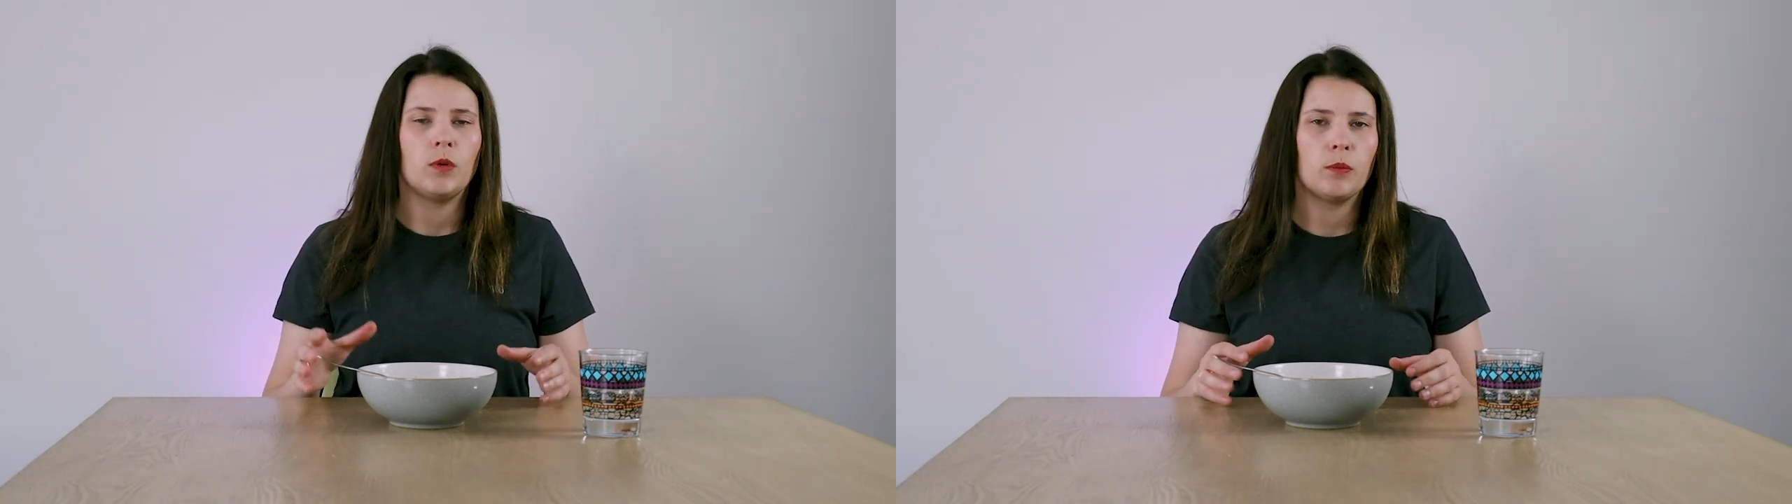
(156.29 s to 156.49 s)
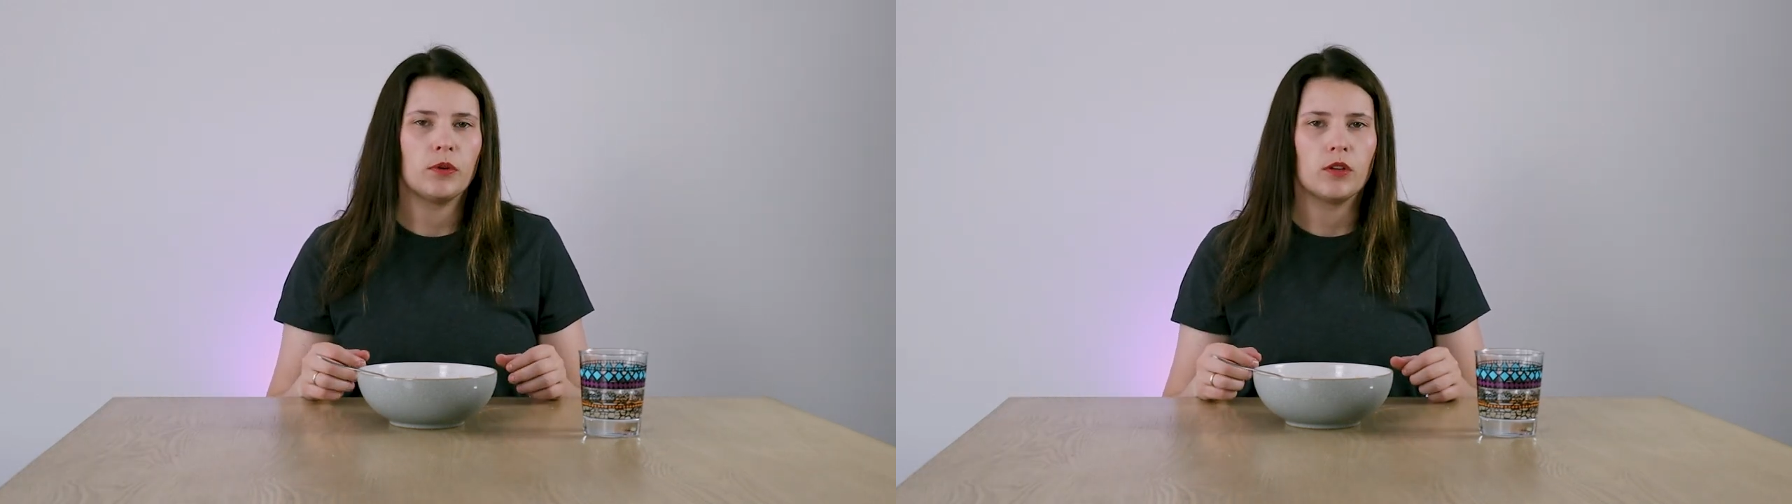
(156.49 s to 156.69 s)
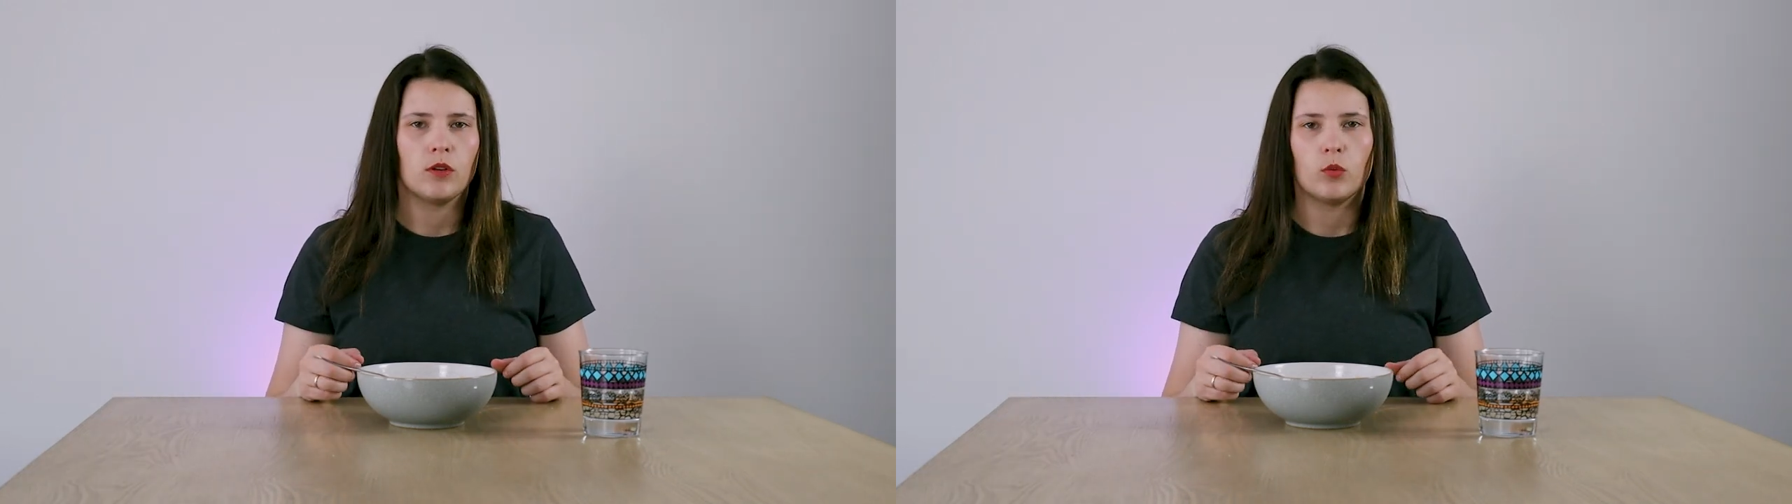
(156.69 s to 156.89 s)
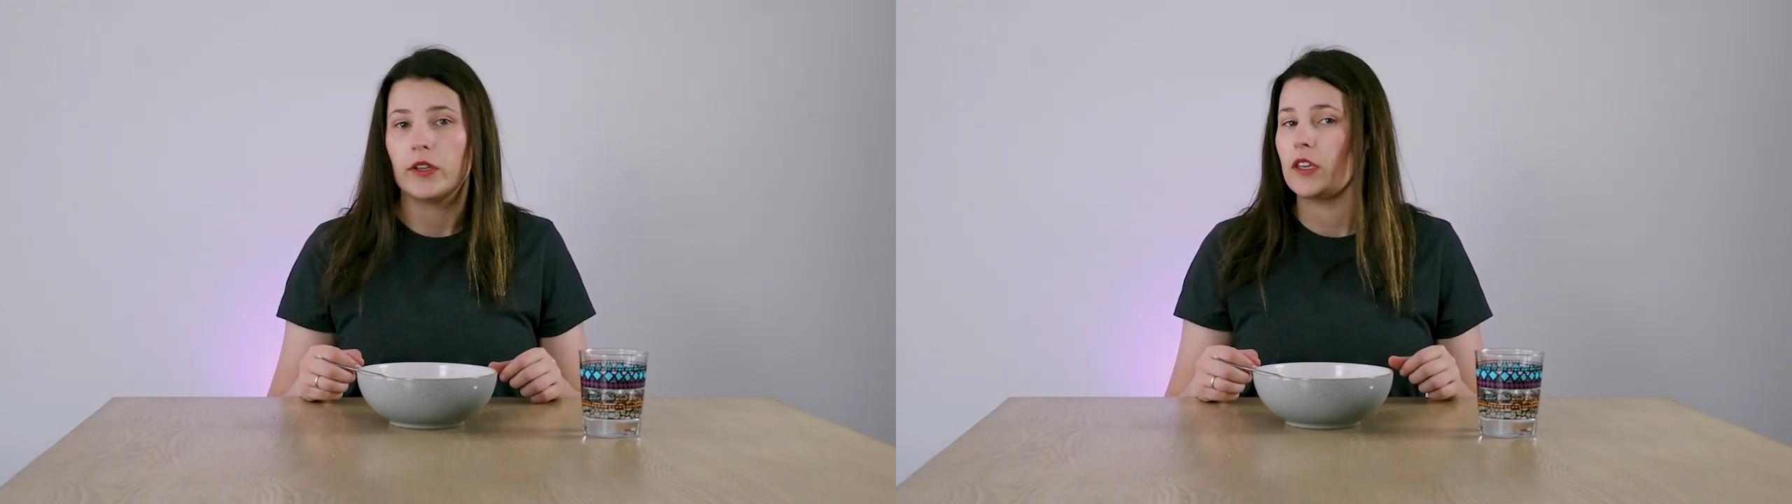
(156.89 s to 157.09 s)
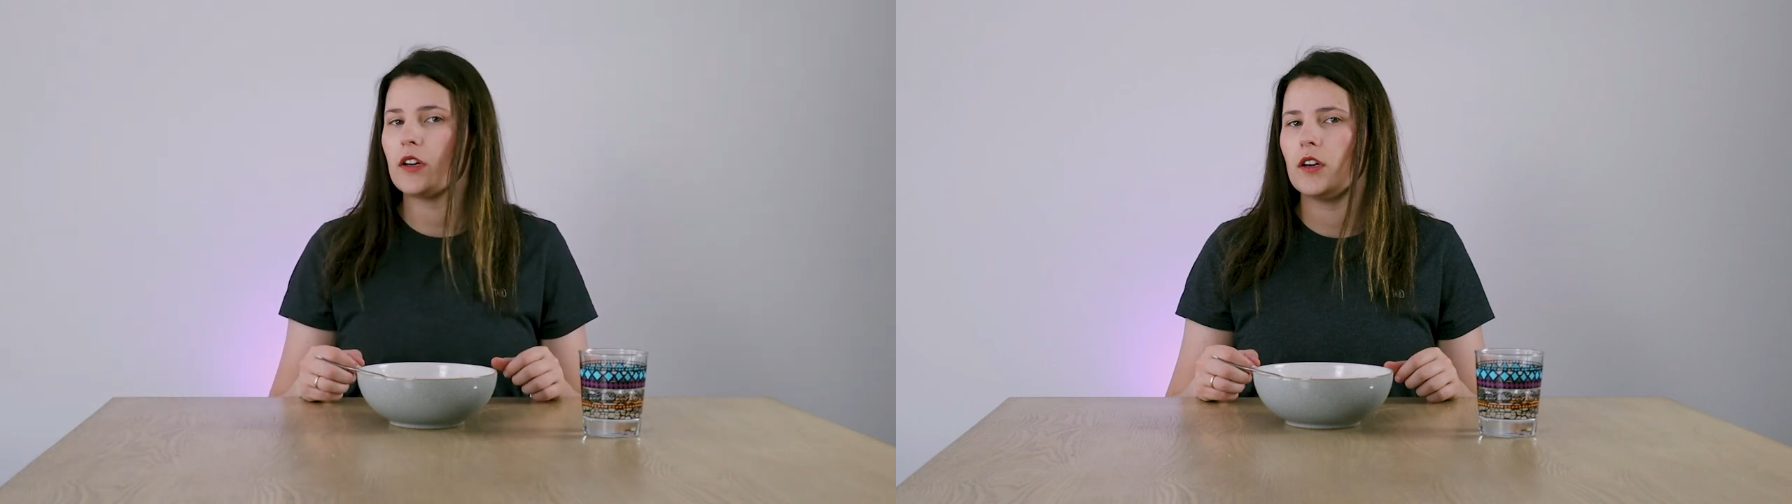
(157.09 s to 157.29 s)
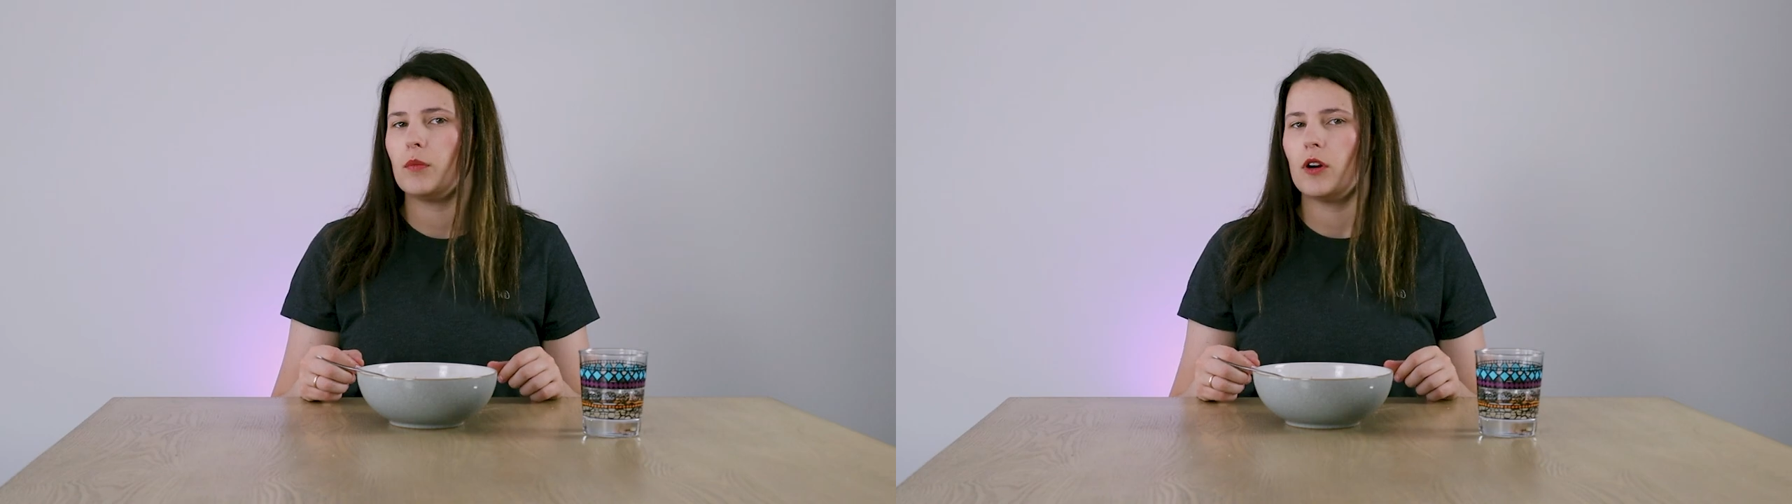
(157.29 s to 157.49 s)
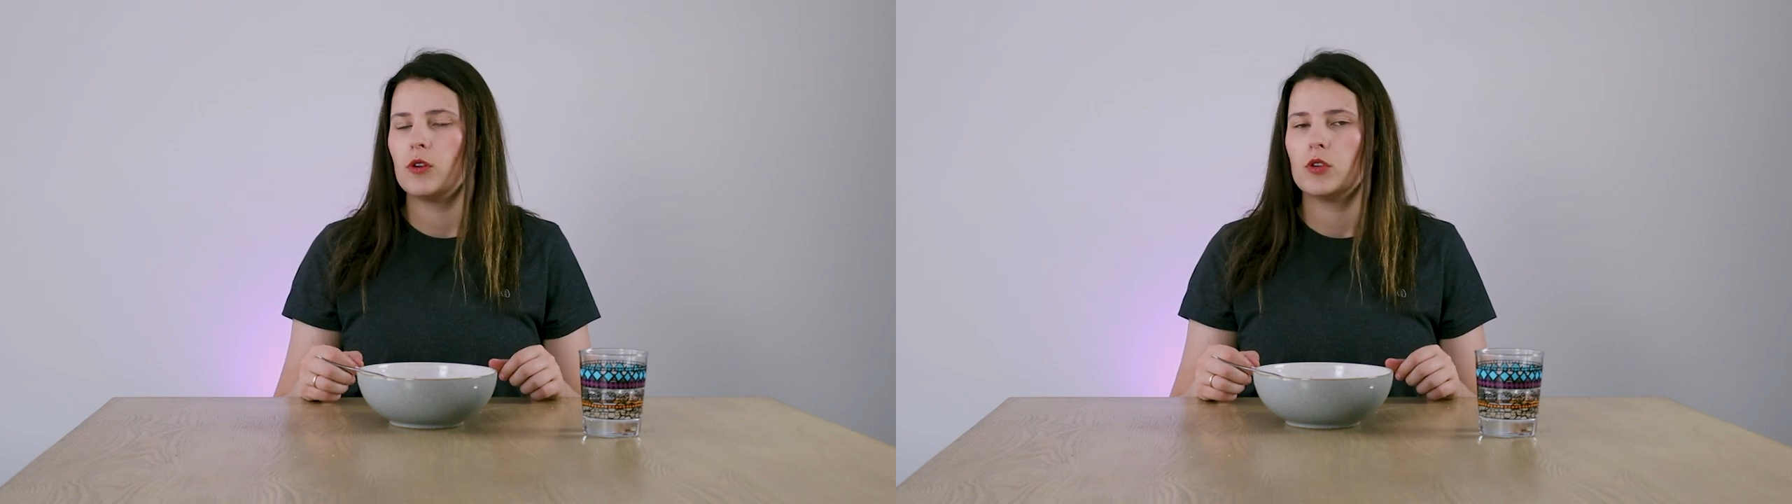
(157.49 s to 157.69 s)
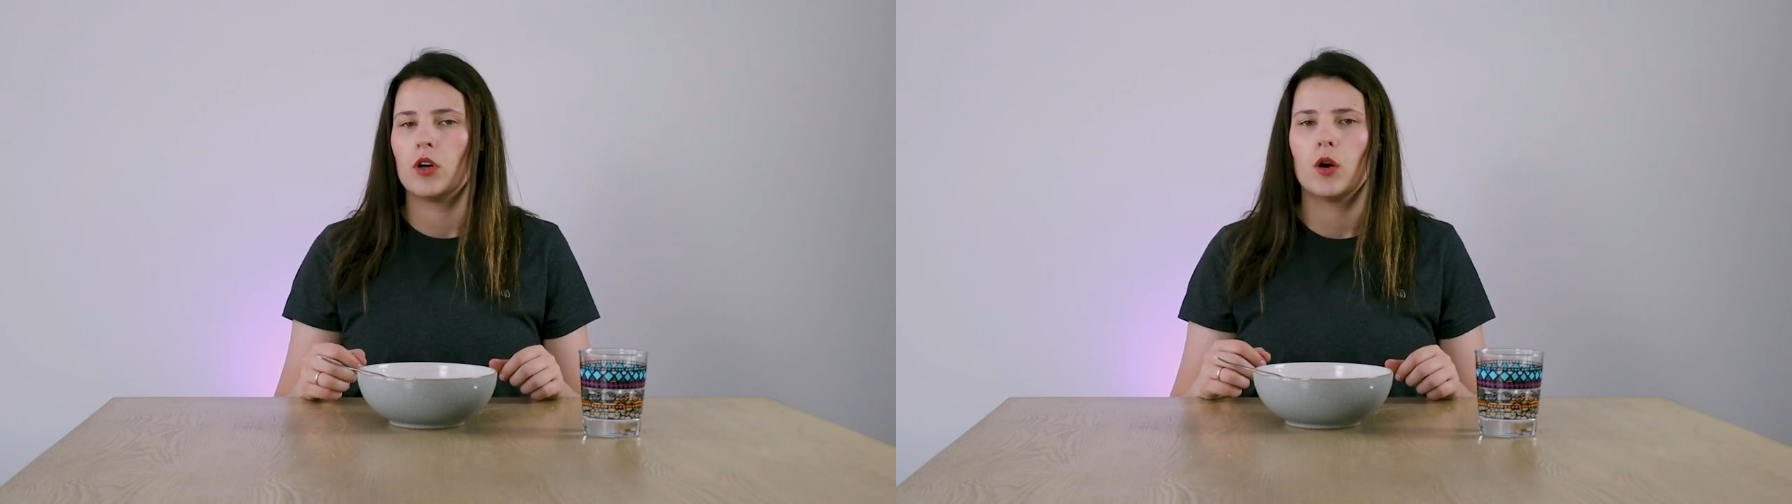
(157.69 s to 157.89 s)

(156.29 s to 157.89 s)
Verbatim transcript: people we care about